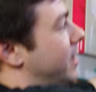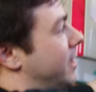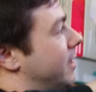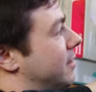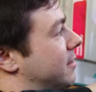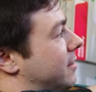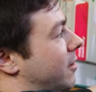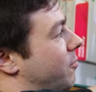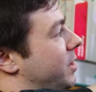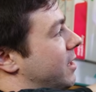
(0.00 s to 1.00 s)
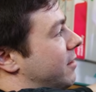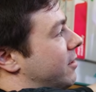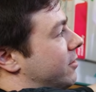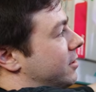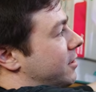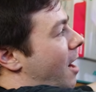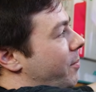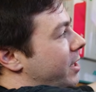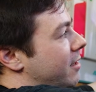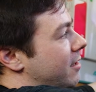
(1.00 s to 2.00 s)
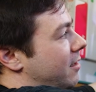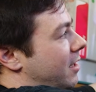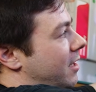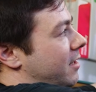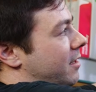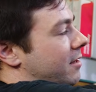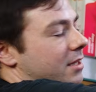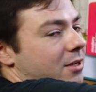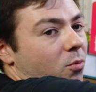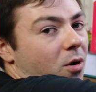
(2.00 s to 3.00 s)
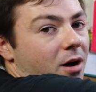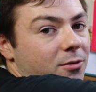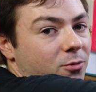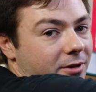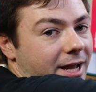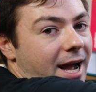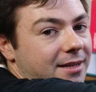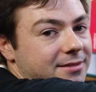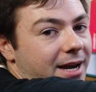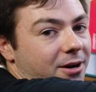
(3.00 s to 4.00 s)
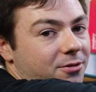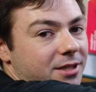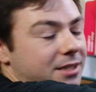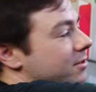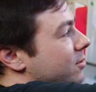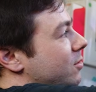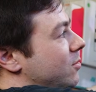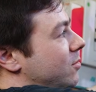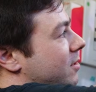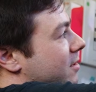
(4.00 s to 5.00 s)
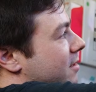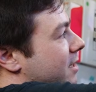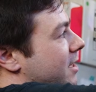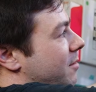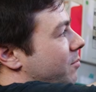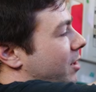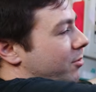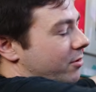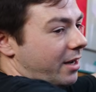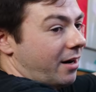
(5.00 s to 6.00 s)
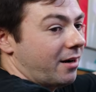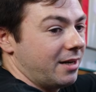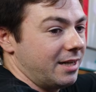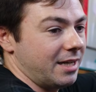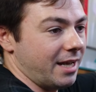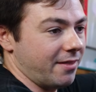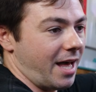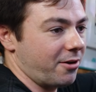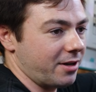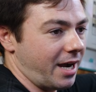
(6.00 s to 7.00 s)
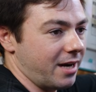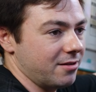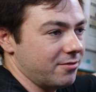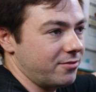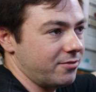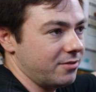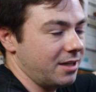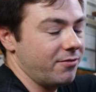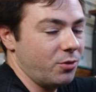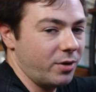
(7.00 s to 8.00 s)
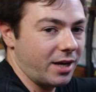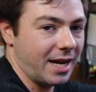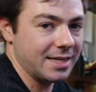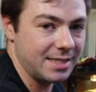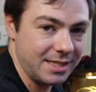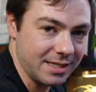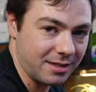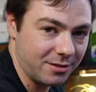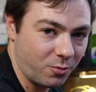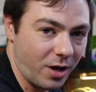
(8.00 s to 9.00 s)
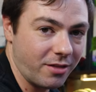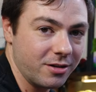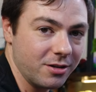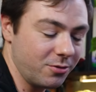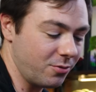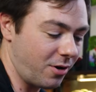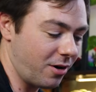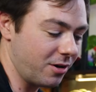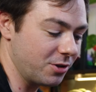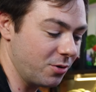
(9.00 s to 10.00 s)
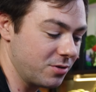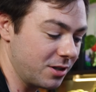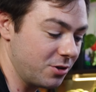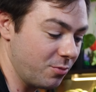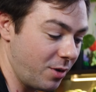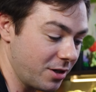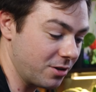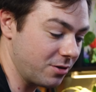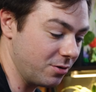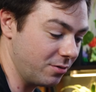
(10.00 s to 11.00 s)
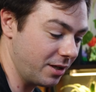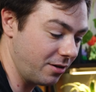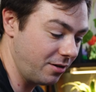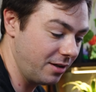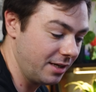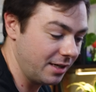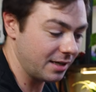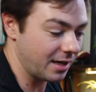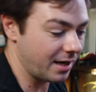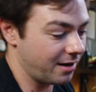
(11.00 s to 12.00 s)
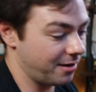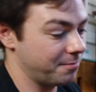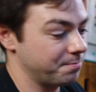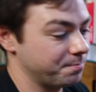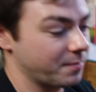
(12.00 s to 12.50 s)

is there'll be a little stop here and the water will gas out into the bubble there, and that'll kind of give you an idea whether you are dosing too much or too little. And